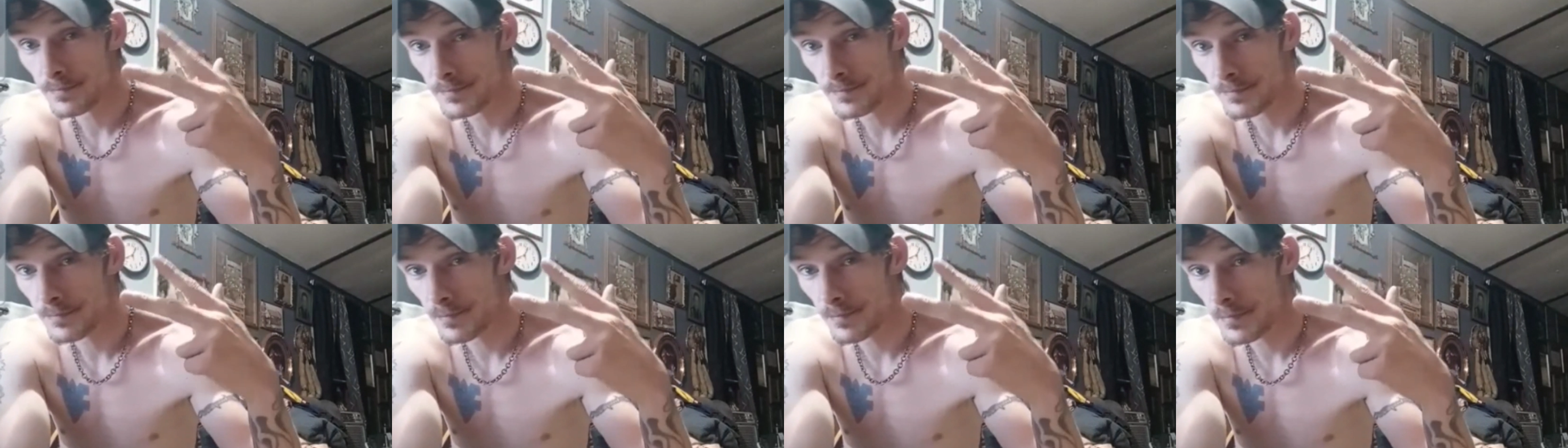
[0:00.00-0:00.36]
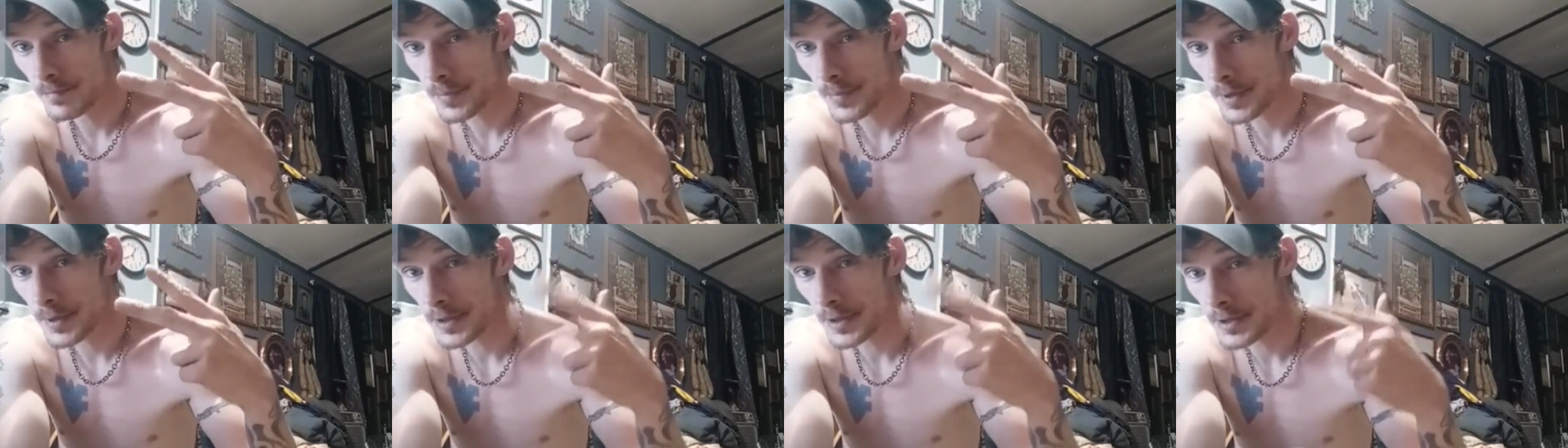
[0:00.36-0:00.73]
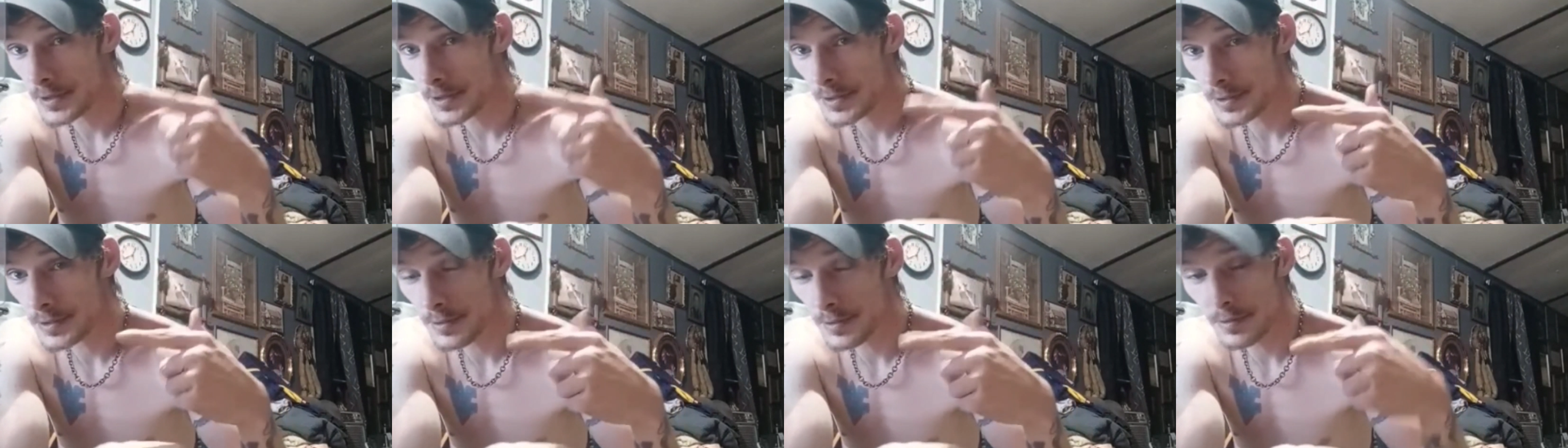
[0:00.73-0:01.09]
Peace.
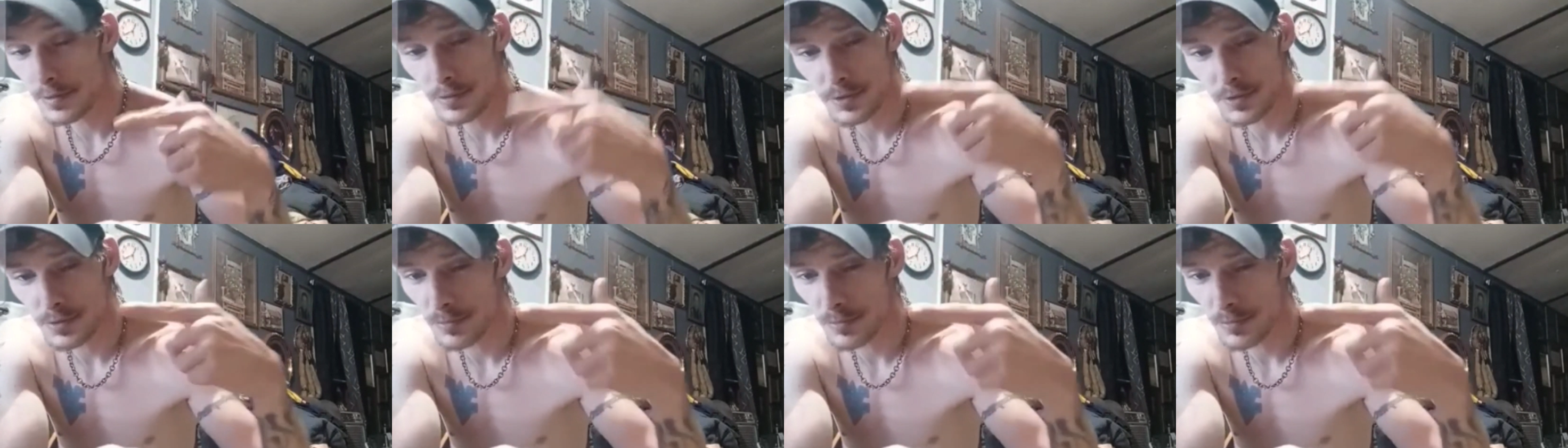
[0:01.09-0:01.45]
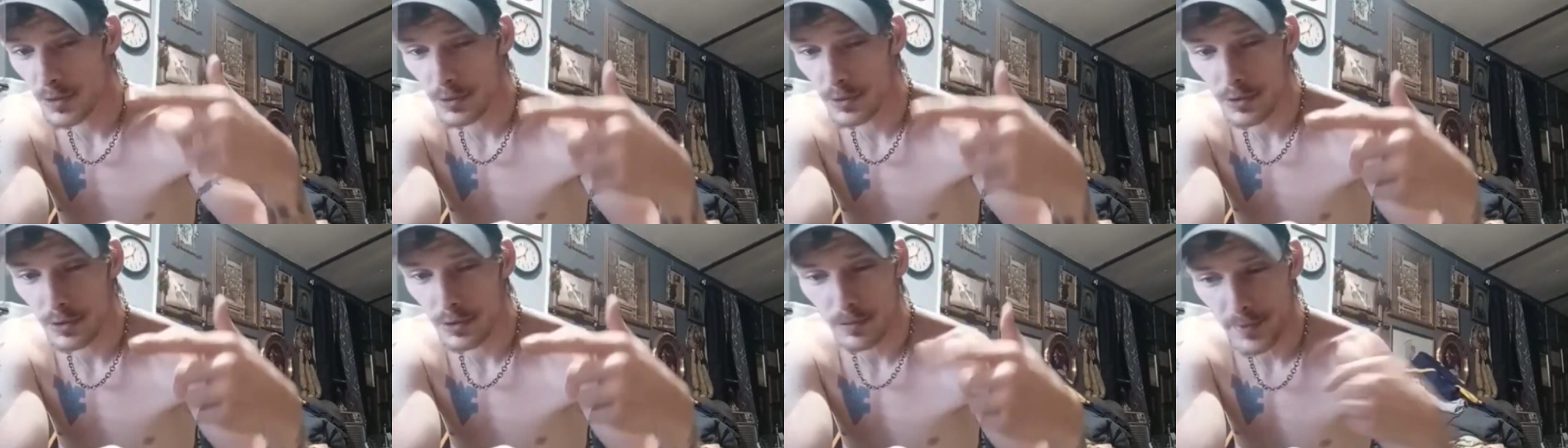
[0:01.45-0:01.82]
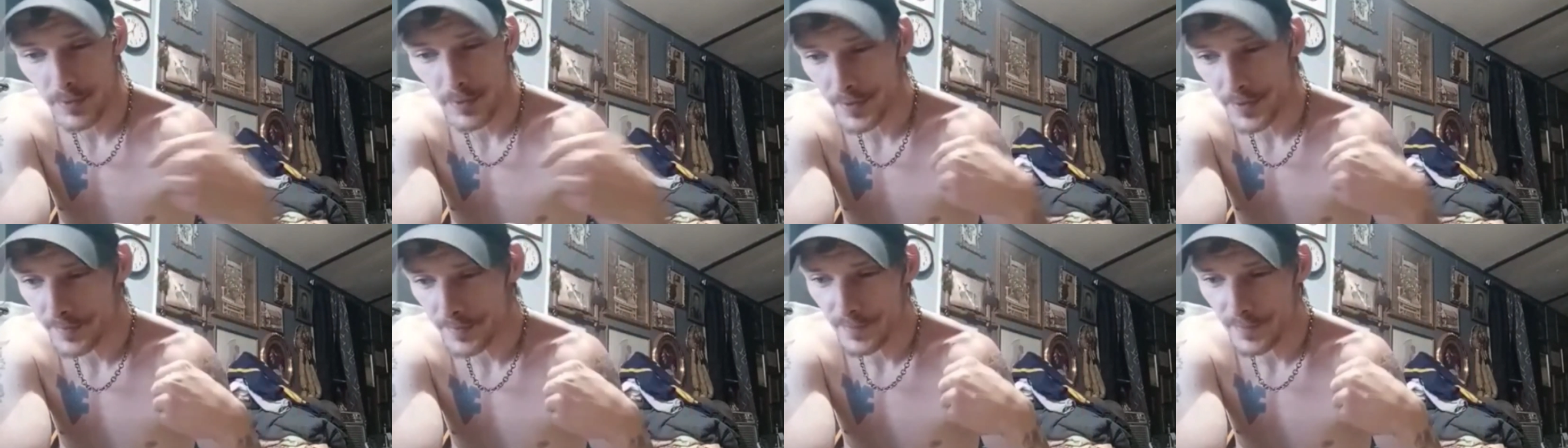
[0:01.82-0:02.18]
Smoke your
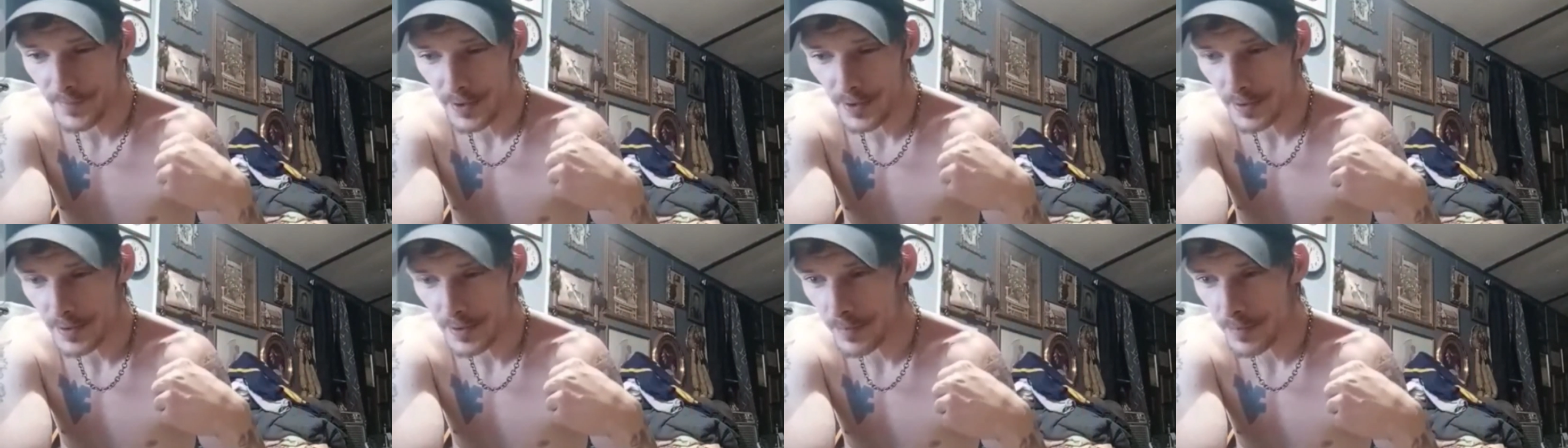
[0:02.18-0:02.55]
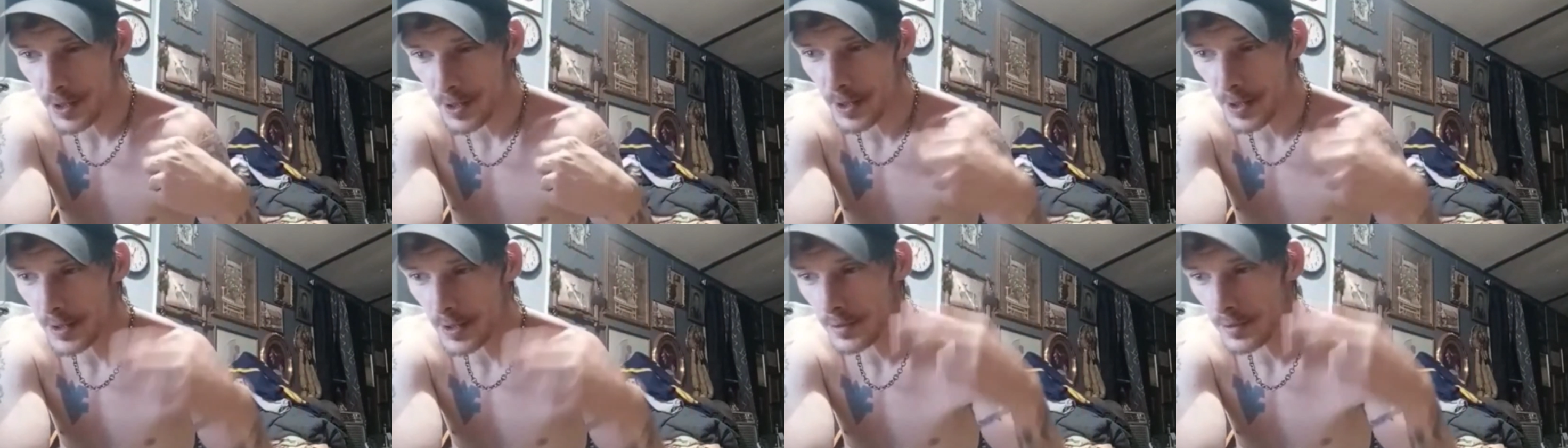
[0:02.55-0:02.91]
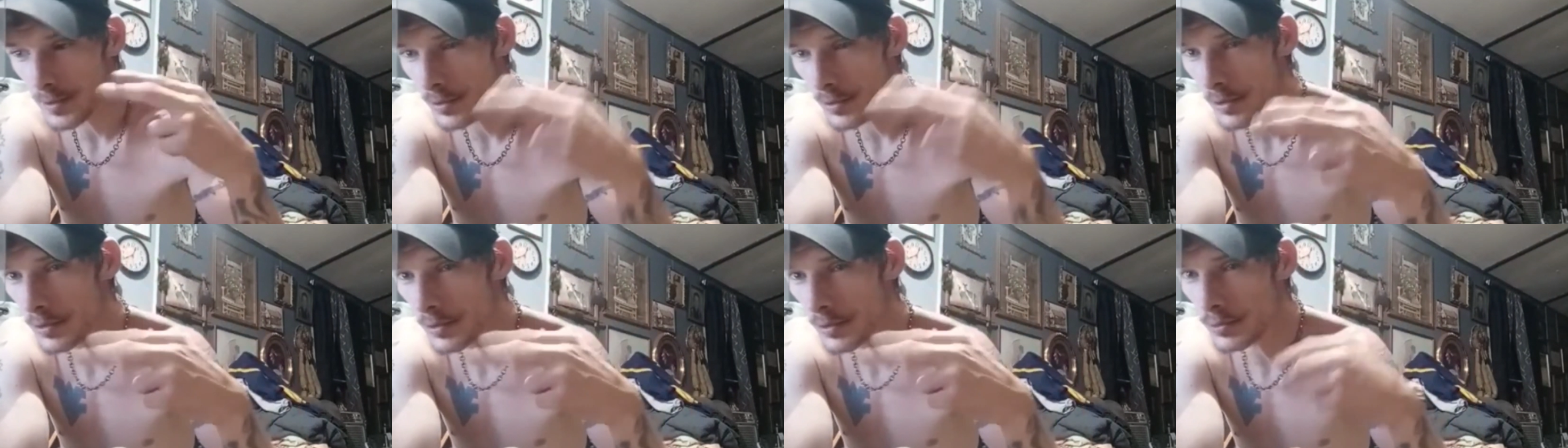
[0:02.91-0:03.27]
motherfucking pot. No little
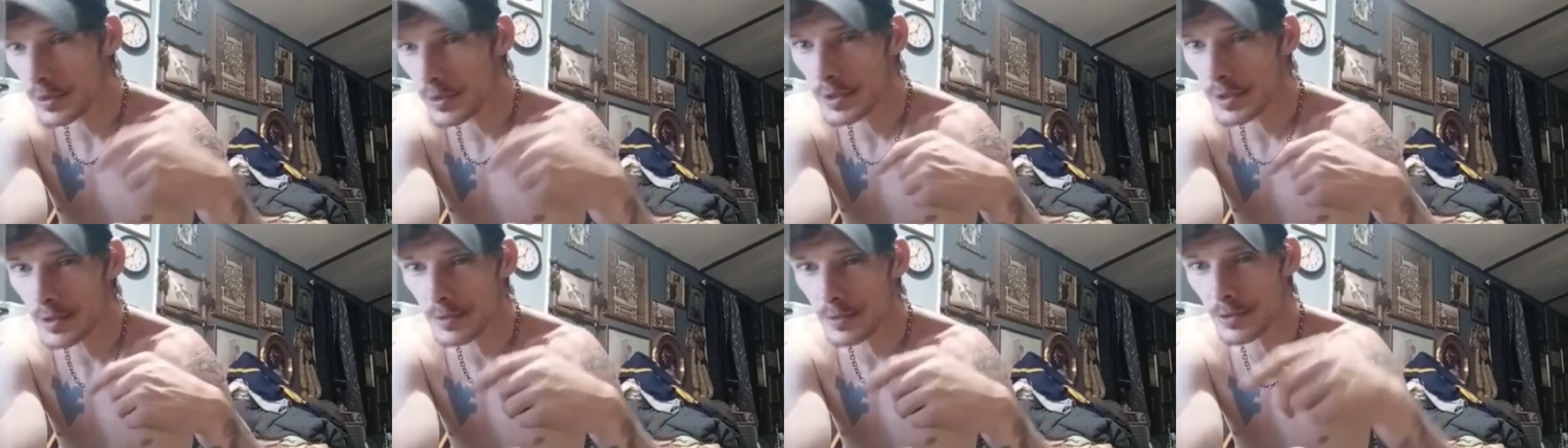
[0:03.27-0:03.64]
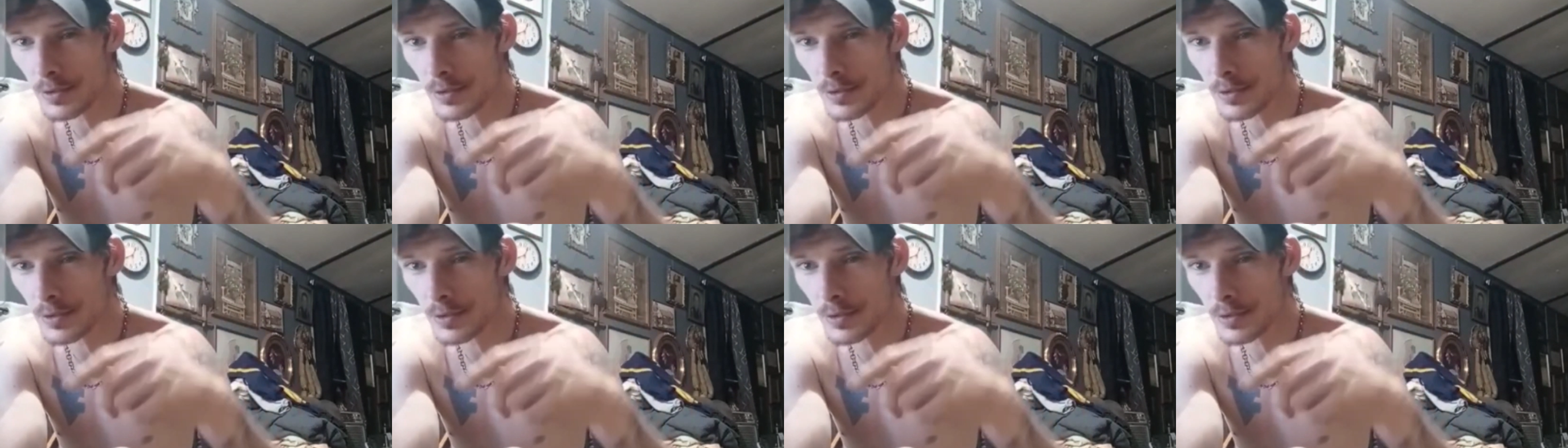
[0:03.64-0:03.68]
D on your